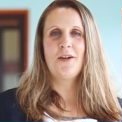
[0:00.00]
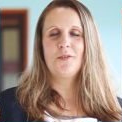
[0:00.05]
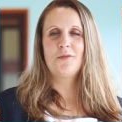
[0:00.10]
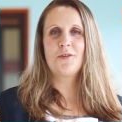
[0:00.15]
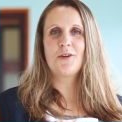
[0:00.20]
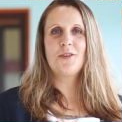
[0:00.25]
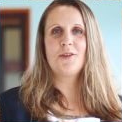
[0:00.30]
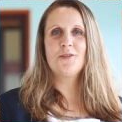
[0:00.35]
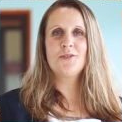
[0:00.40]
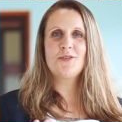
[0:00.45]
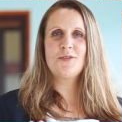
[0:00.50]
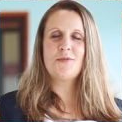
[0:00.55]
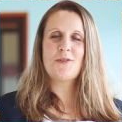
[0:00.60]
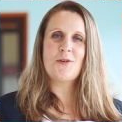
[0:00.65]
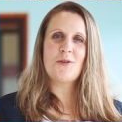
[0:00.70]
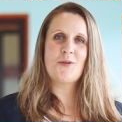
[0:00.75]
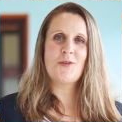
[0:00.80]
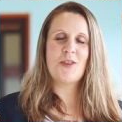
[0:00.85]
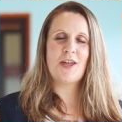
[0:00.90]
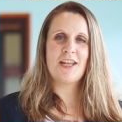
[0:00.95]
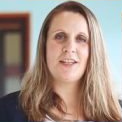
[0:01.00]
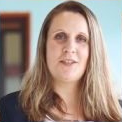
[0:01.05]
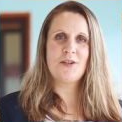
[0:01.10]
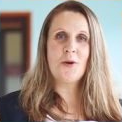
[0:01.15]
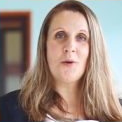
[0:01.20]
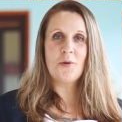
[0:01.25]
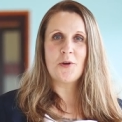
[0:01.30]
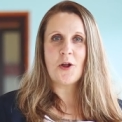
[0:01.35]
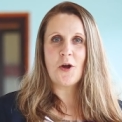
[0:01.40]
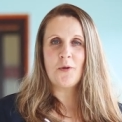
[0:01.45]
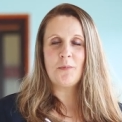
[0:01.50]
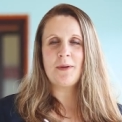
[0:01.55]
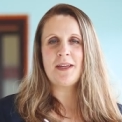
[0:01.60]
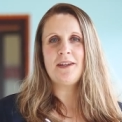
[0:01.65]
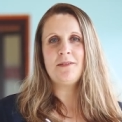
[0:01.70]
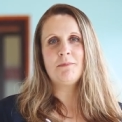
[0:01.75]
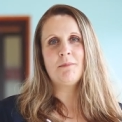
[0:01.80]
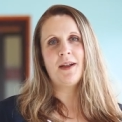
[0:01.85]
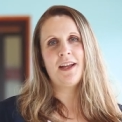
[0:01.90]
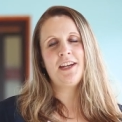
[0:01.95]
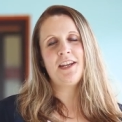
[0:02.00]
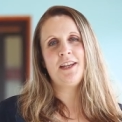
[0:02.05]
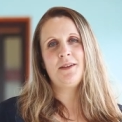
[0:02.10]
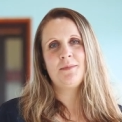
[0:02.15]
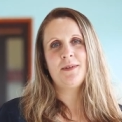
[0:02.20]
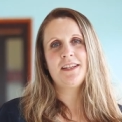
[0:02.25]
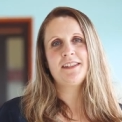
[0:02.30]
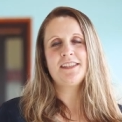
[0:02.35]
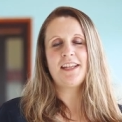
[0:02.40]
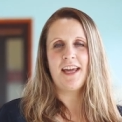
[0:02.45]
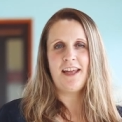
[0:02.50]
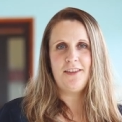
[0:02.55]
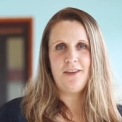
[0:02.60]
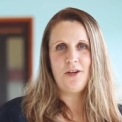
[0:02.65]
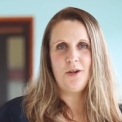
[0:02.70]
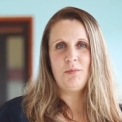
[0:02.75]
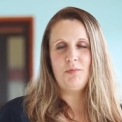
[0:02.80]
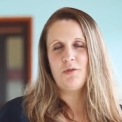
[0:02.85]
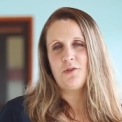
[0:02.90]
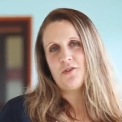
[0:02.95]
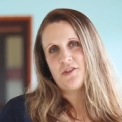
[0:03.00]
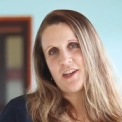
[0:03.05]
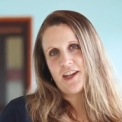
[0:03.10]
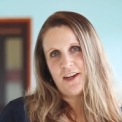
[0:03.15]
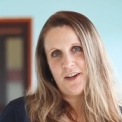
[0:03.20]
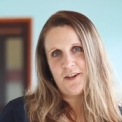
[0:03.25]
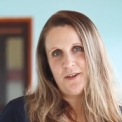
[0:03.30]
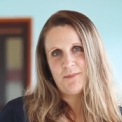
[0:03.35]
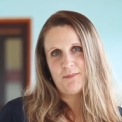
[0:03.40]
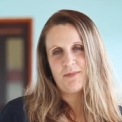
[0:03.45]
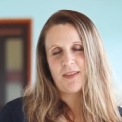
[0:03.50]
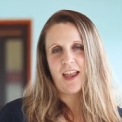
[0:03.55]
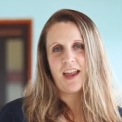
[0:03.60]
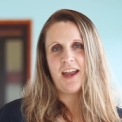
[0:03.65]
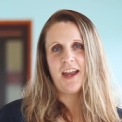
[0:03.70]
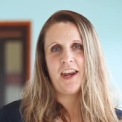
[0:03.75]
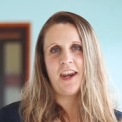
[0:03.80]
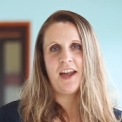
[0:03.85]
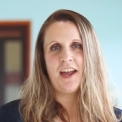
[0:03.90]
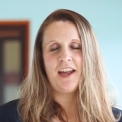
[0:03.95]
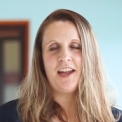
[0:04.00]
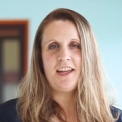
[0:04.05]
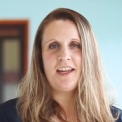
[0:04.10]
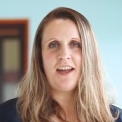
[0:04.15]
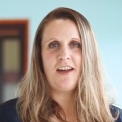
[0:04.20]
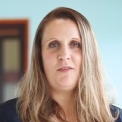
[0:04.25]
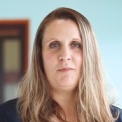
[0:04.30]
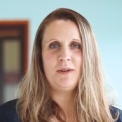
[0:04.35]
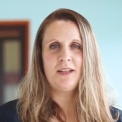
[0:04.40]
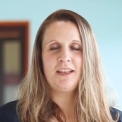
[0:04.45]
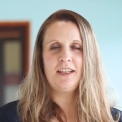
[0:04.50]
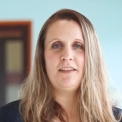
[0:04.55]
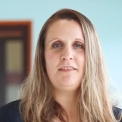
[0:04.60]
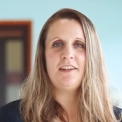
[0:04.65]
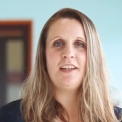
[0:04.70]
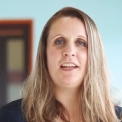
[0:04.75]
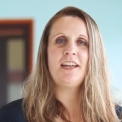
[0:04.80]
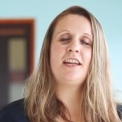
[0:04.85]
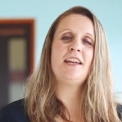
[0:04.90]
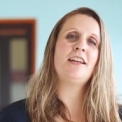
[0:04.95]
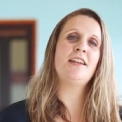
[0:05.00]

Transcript: For those of you that don't know me, my name is Heather Bruyere and I have been living